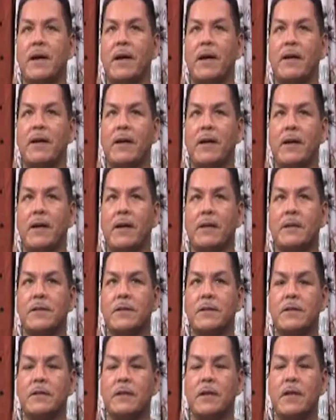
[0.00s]
and it
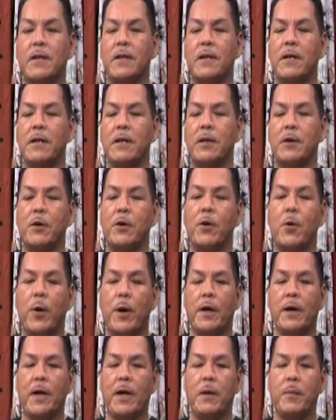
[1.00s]
just, you know, you're
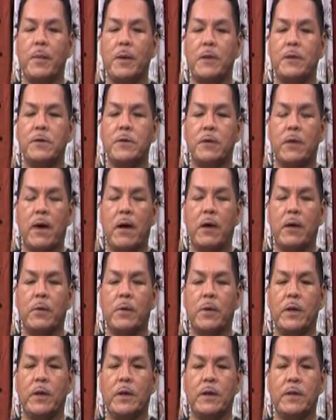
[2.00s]
going up into the
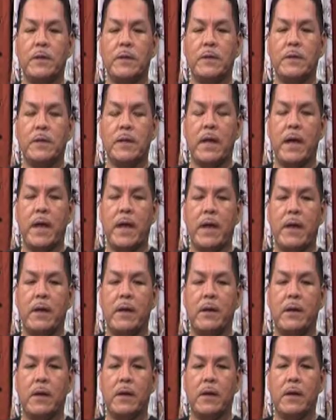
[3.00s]
Hollywood Hills
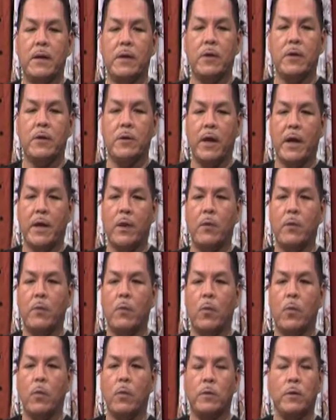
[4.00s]
and you're like
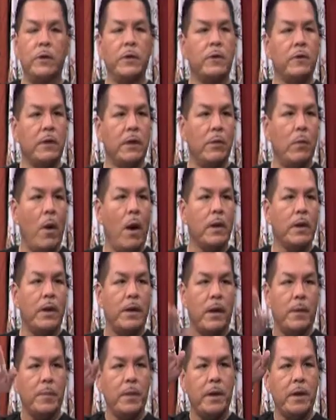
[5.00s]
w- literally
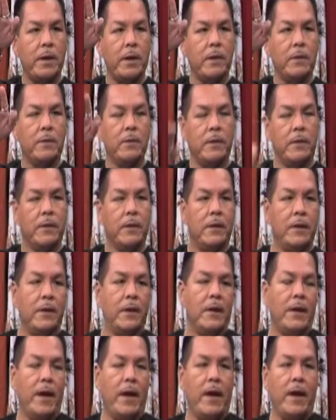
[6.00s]
walking uphill.
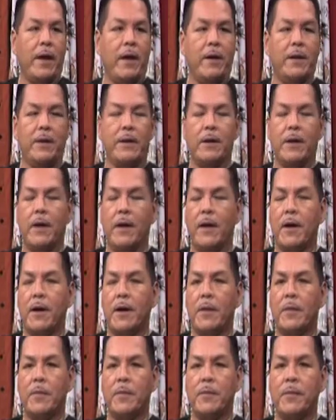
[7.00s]
And,
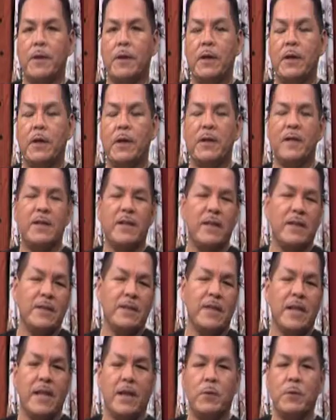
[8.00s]
um, you know,
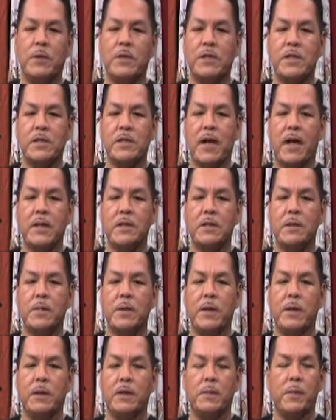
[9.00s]
it, it was just got to
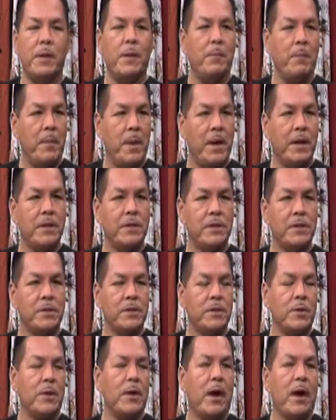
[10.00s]
be a little bit much.
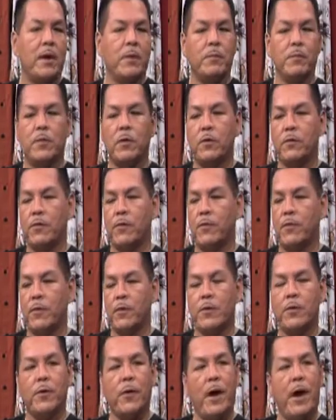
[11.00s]
So I moved
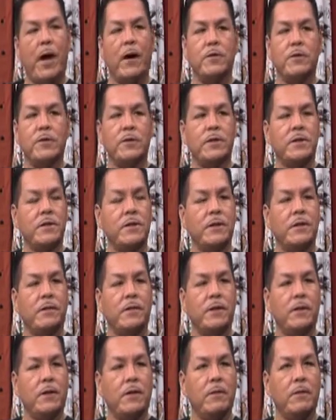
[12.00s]
further out just to,
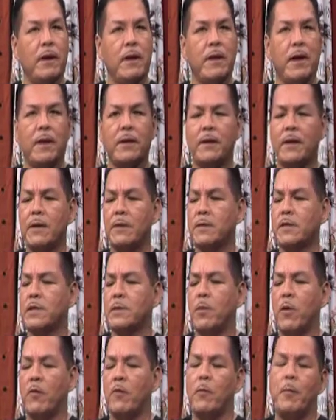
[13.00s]
you know, I, I think it's
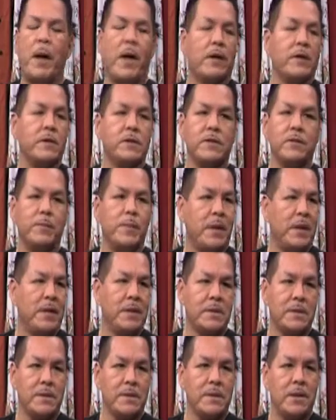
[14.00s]
just more of a balance of
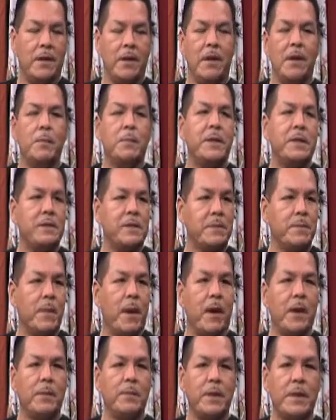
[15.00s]
peace, mm-hmm. peace of
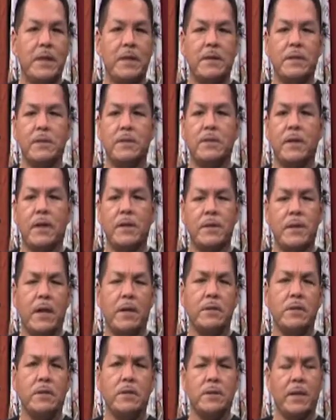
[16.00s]
mind, because Los
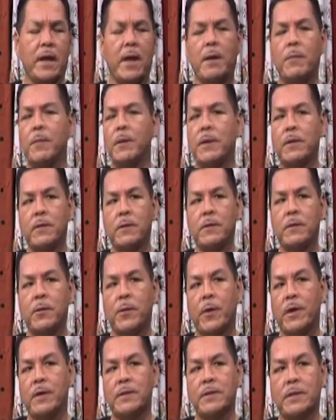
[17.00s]
Angeles can be a little
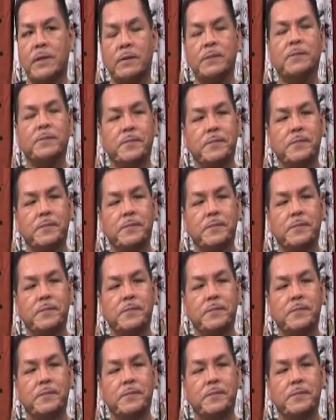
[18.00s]
crazy.